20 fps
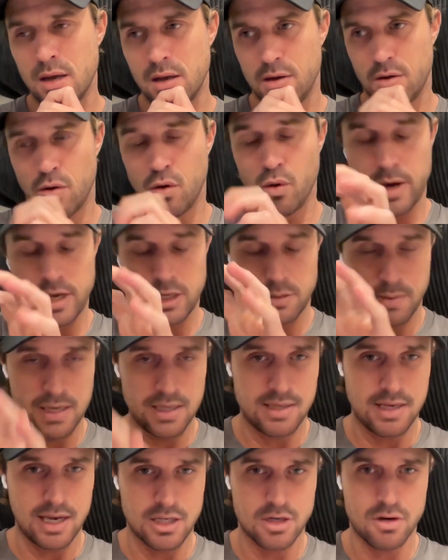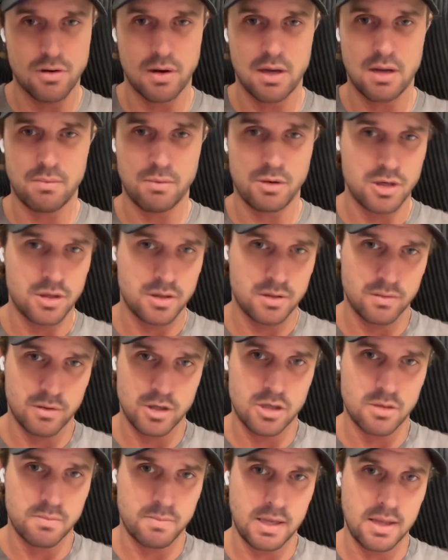always been Test cricket, which
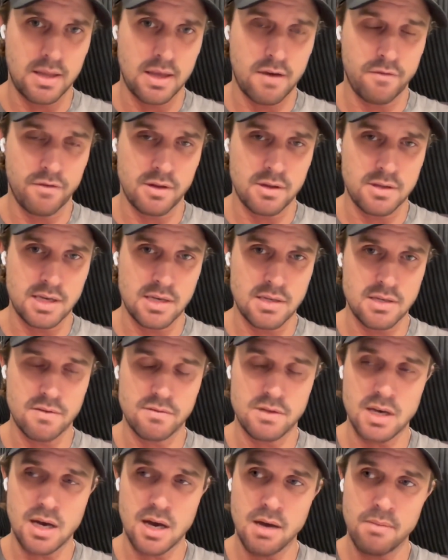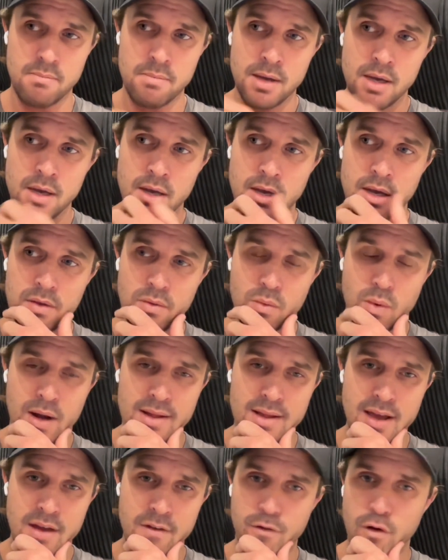has been there for the test of time.
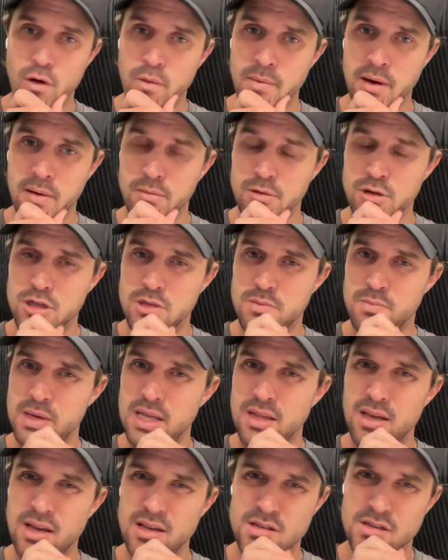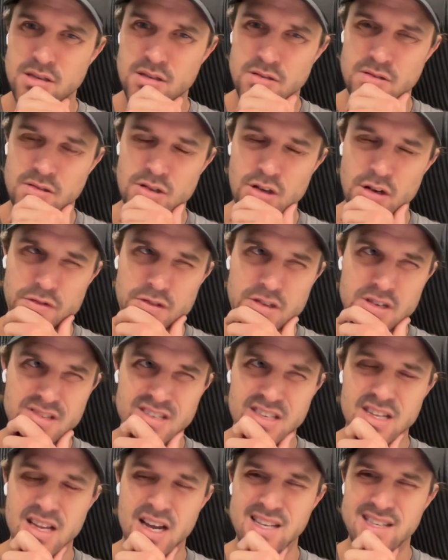1-day format, which has been there sort of
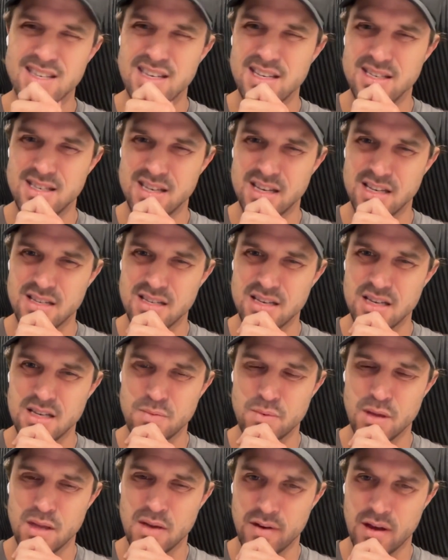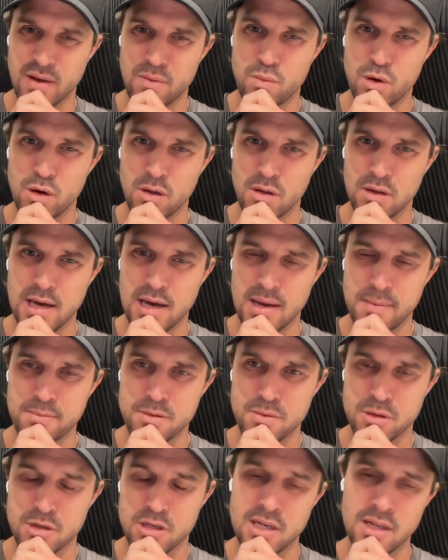since the 1960s, where they've had World
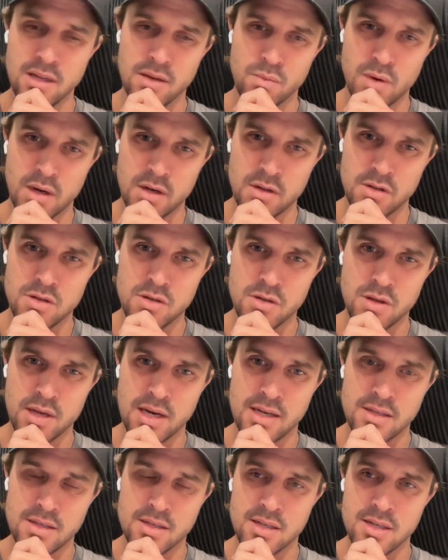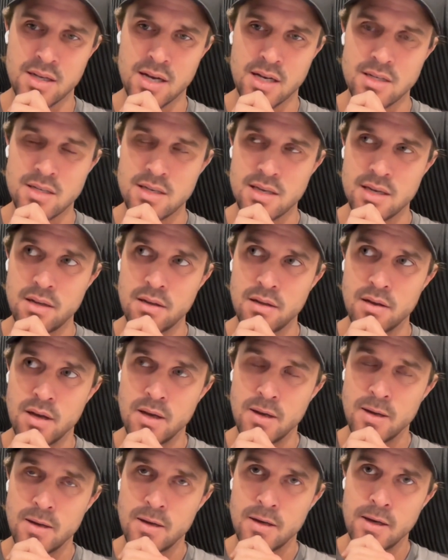Cups, which England won in 2019.
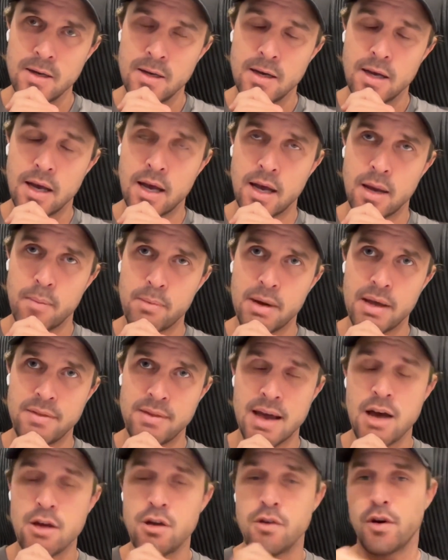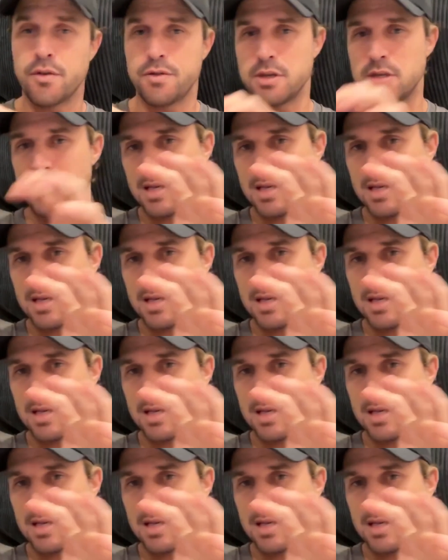And now you've got this